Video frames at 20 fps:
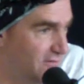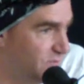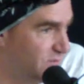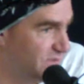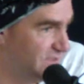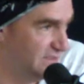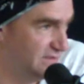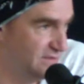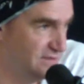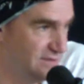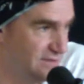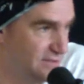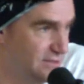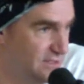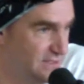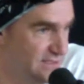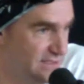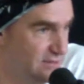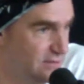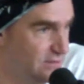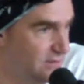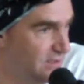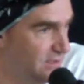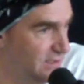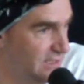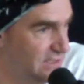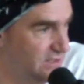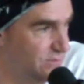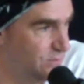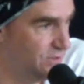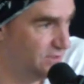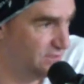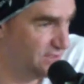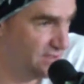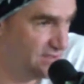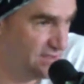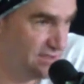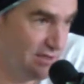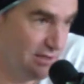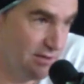which is critical unless you want to
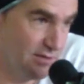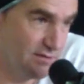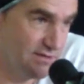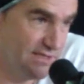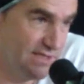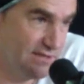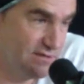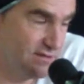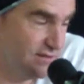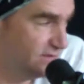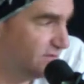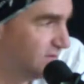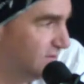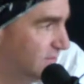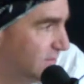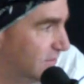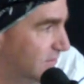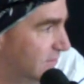sit in a little Cessna to